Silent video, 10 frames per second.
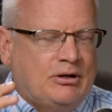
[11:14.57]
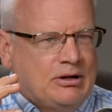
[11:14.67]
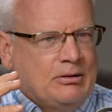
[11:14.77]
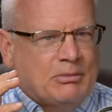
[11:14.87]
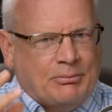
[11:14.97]

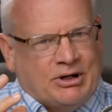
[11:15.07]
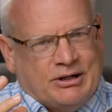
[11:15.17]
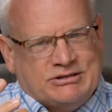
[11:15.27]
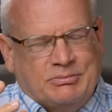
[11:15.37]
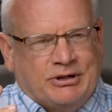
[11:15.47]
My
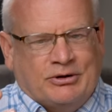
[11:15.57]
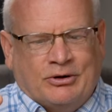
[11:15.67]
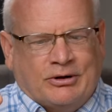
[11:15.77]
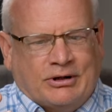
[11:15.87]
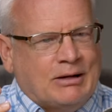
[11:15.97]
mind's been
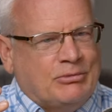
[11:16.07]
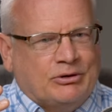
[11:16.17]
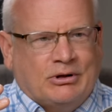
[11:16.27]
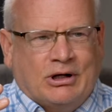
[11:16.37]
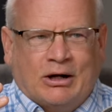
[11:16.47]
on. I'm
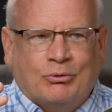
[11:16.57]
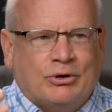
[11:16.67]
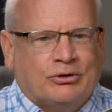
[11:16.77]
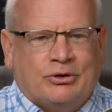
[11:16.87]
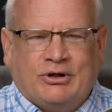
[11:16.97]
a I want to
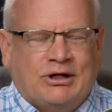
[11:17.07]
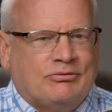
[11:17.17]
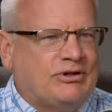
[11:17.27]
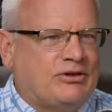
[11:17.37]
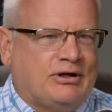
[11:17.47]
learn
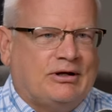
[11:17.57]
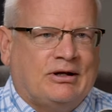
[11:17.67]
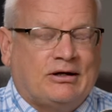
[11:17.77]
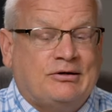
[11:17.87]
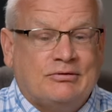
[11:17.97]
everything, and
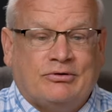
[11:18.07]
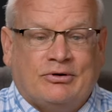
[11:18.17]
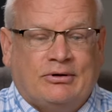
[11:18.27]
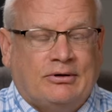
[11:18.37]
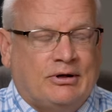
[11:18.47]
I cover
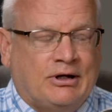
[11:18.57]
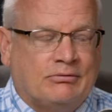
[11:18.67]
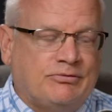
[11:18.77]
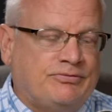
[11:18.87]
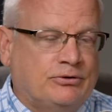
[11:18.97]

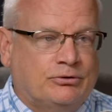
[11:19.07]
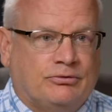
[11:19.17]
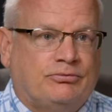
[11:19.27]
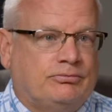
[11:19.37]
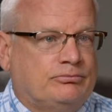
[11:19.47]
every field
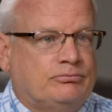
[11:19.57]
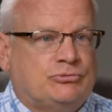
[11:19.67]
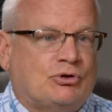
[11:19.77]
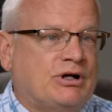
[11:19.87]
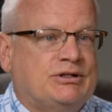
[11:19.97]
of
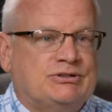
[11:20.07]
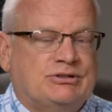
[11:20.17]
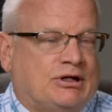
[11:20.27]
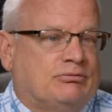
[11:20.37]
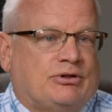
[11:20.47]
trades,
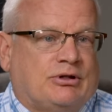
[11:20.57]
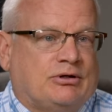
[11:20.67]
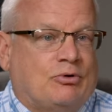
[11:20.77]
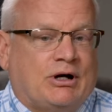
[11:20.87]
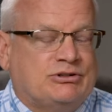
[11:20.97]
everything.
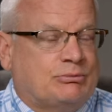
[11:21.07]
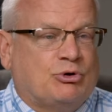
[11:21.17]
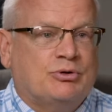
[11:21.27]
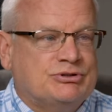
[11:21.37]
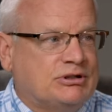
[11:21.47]
Why? Because I'm
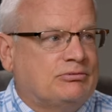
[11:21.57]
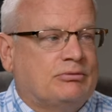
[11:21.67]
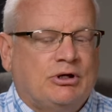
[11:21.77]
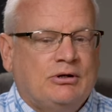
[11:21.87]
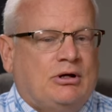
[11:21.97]
inquisitive. I,
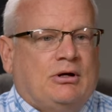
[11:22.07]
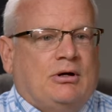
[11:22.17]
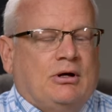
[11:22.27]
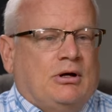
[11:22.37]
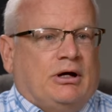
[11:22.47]

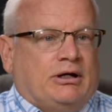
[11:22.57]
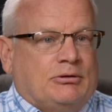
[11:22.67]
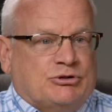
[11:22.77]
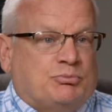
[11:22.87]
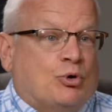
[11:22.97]
I, got,
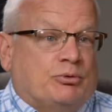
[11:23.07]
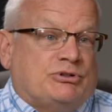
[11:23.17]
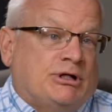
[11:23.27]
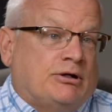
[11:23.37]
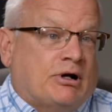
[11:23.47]
I was born with
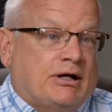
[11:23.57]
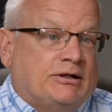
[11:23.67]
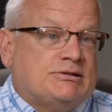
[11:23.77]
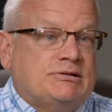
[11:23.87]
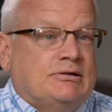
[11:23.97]

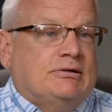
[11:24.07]
tinkeritis.